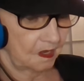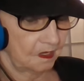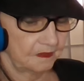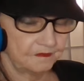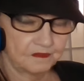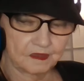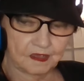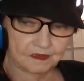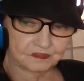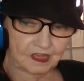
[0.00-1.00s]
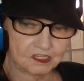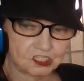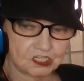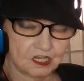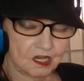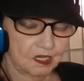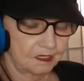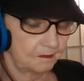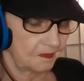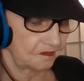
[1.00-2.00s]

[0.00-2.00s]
And at that time,